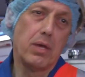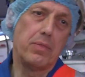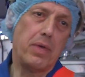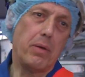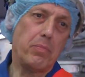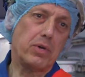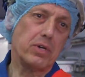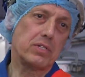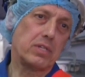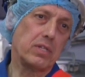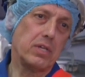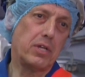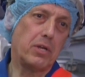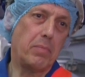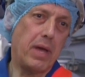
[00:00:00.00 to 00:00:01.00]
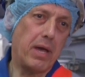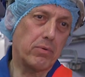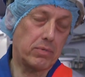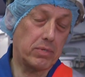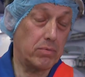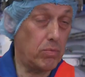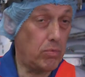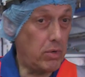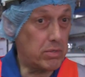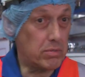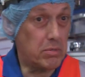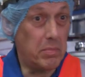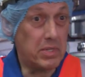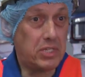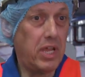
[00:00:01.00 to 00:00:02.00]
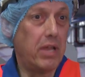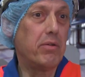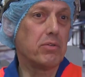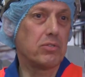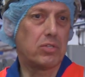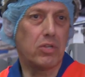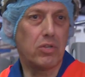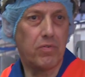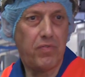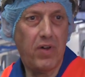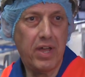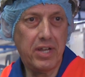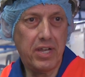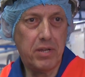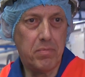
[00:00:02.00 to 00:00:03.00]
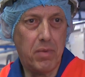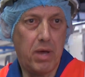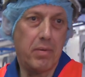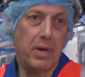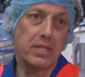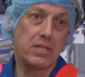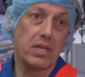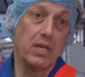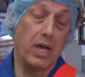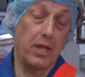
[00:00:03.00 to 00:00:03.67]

then we're going to learn about what the materials that you find in Marmite,